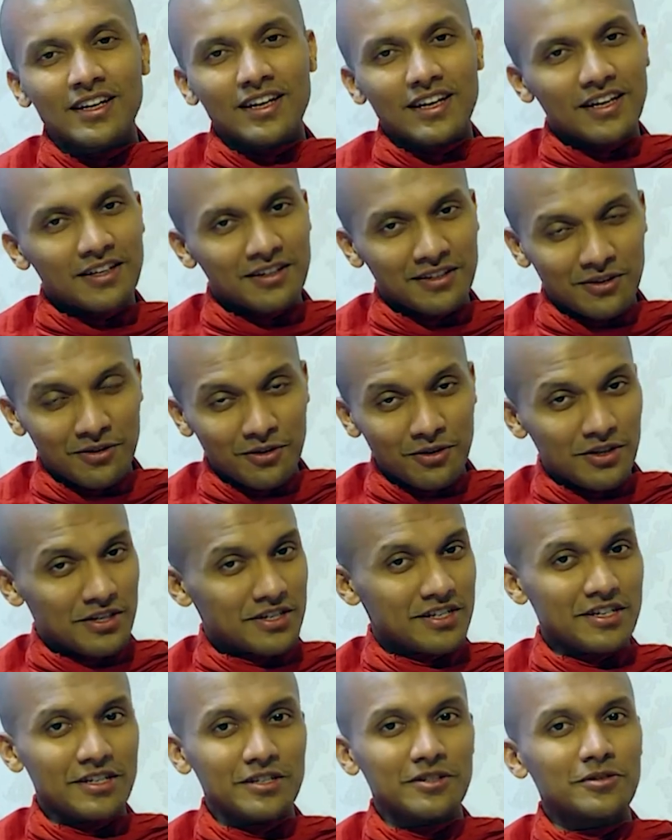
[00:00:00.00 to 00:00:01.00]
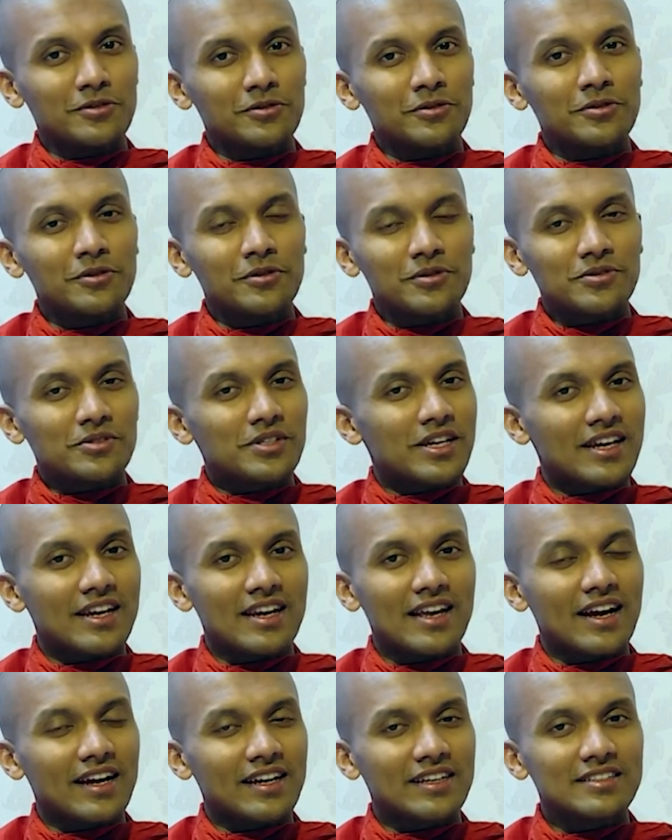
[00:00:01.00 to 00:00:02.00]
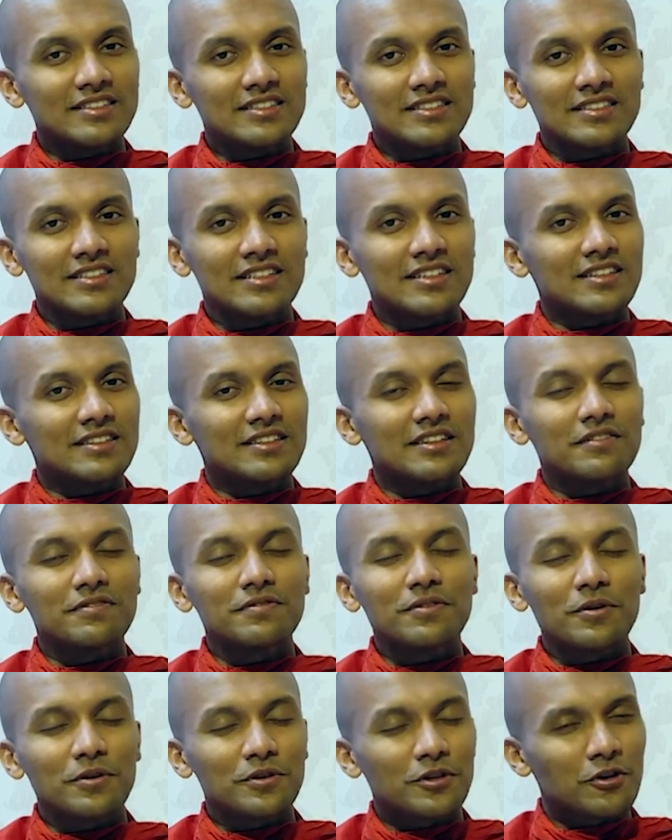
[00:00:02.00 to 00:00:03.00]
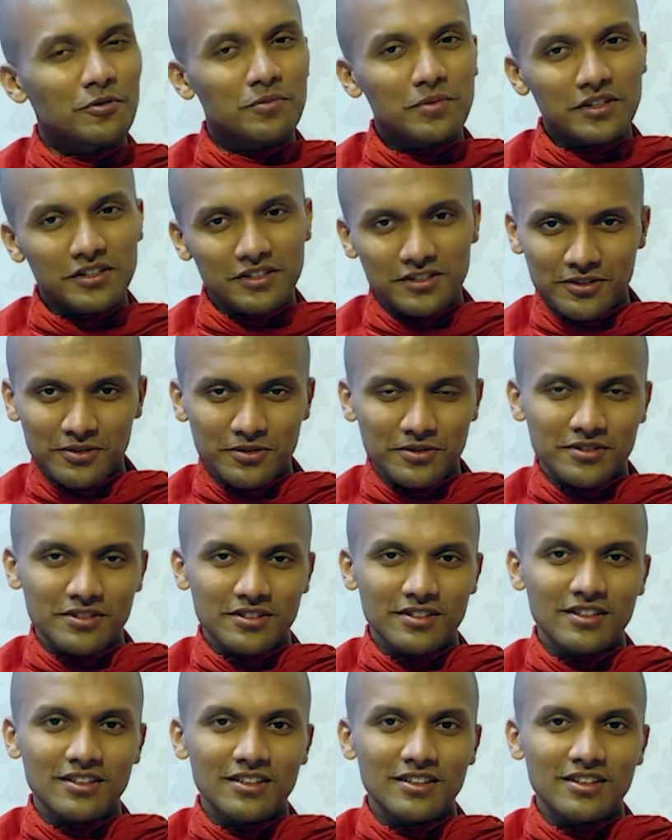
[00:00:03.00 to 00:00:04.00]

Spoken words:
in order to realize the Four Noble Truths.